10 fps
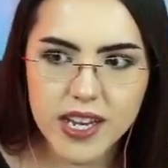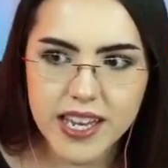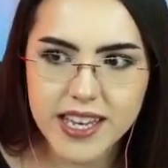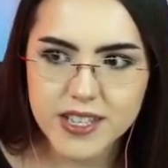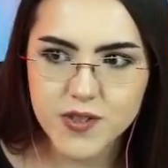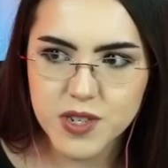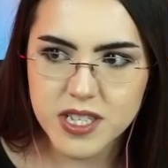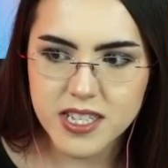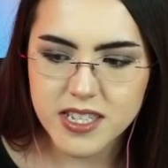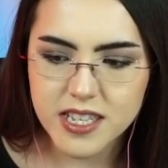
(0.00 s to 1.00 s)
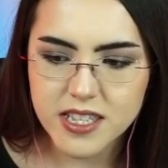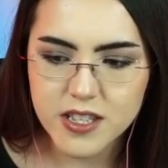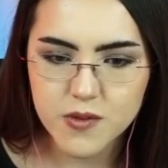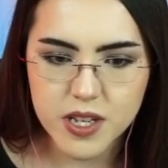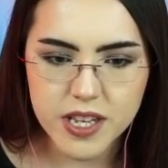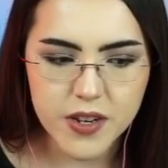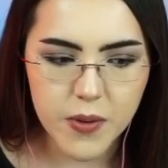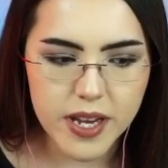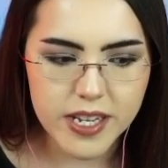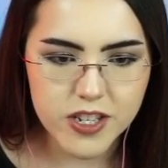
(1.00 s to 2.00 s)
his resistance is really
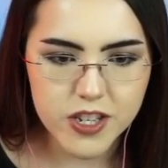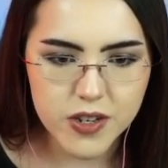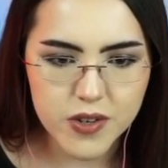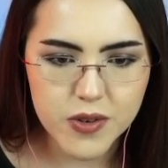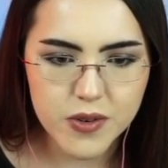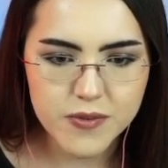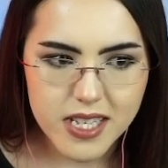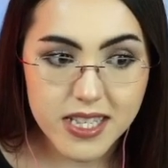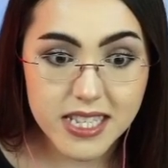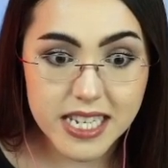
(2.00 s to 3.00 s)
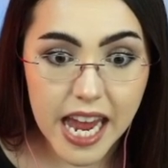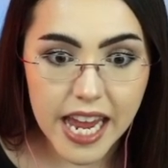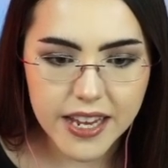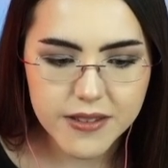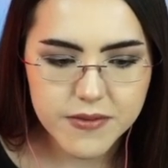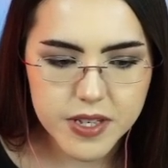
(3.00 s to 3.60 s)
going to stay, you